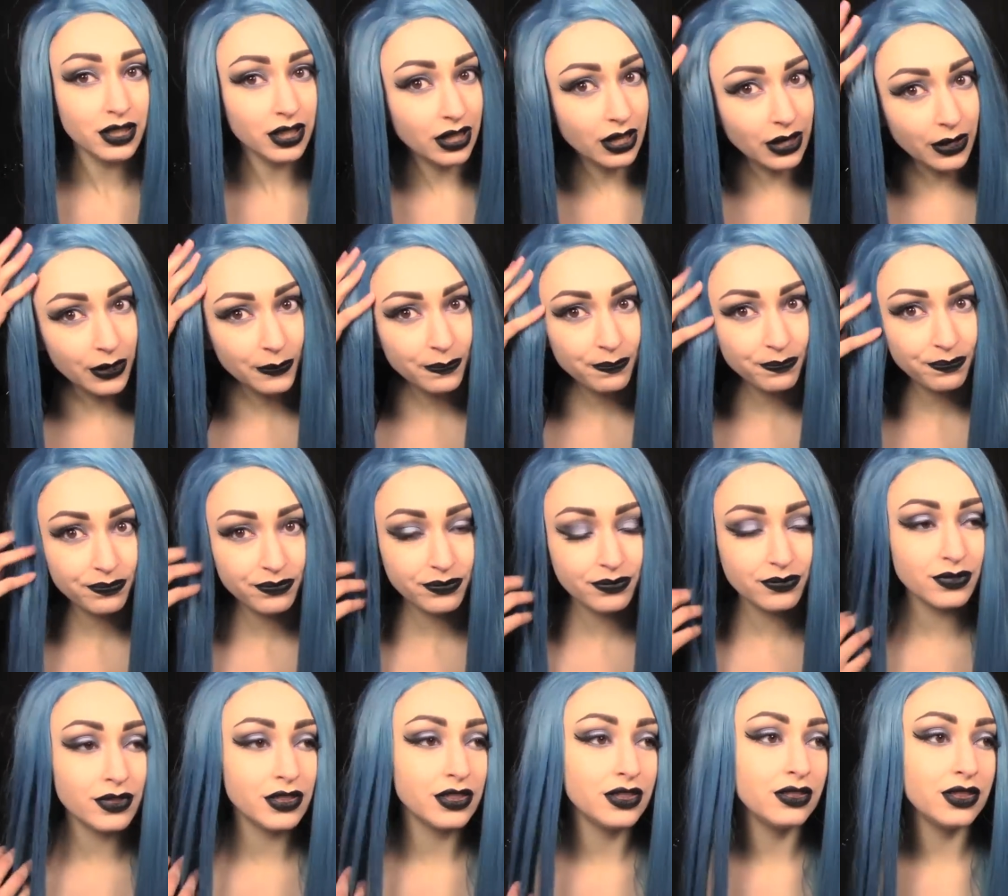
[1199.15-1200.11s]
you know.
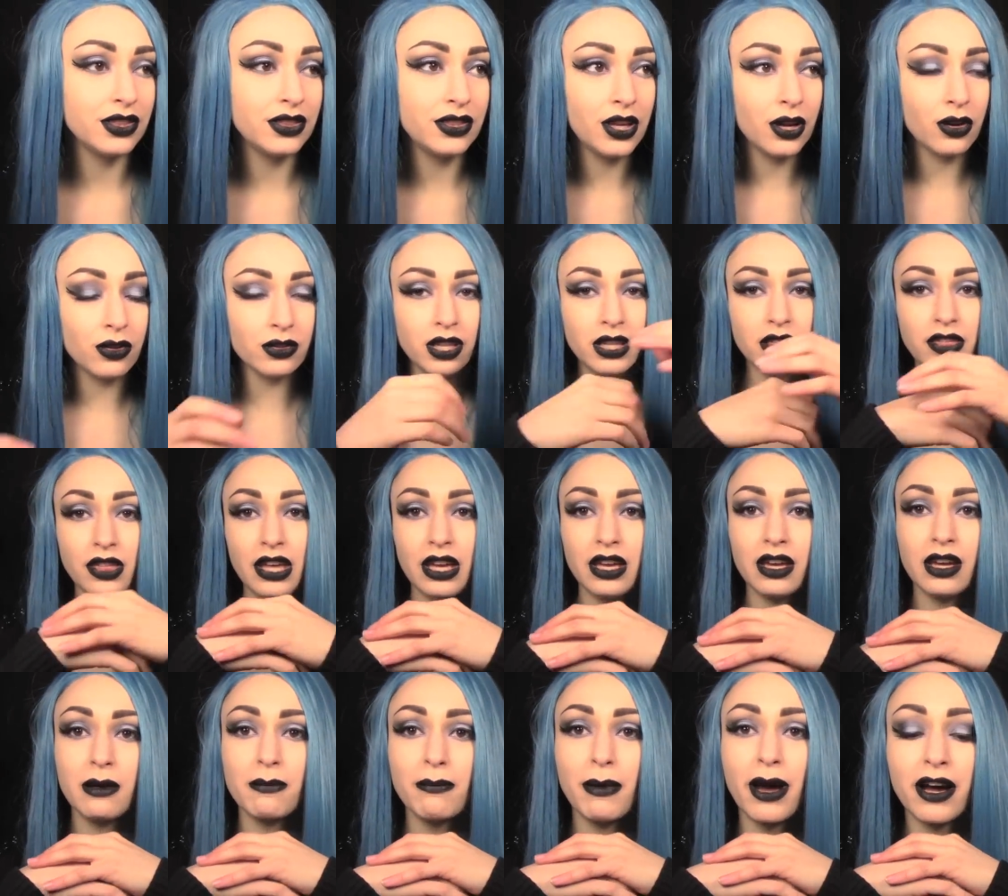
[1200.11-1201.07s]
The only
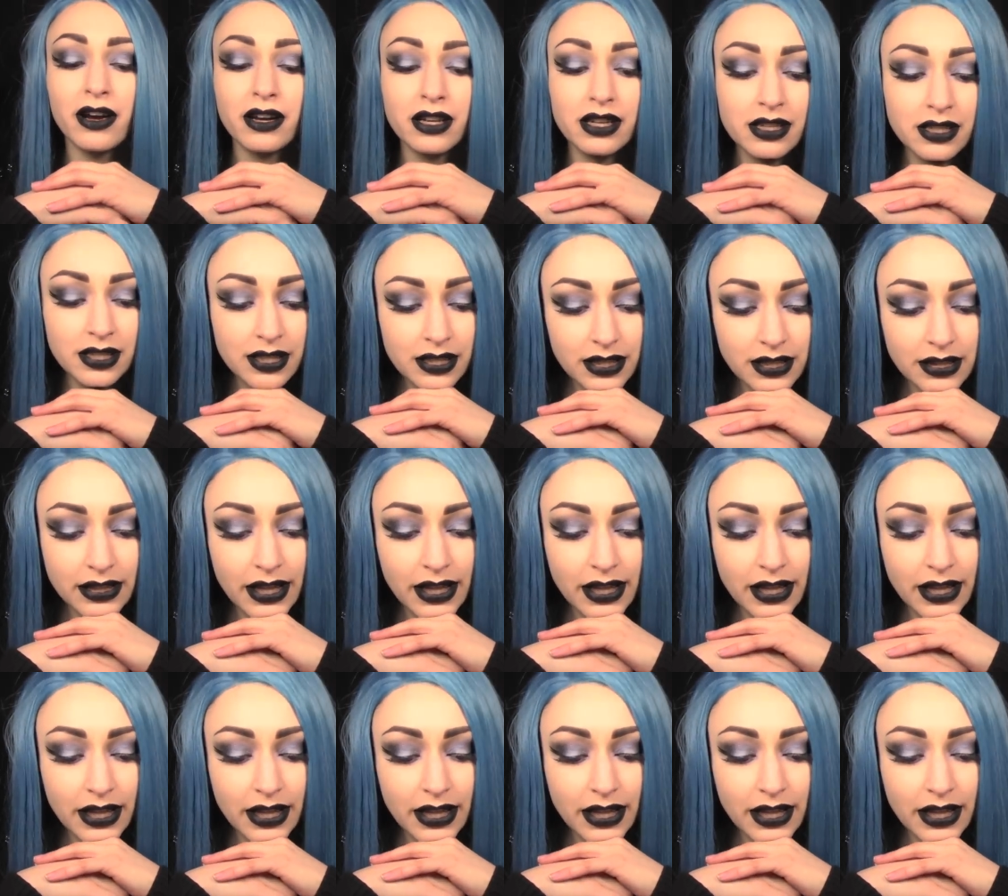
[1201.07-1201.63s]
thing about it is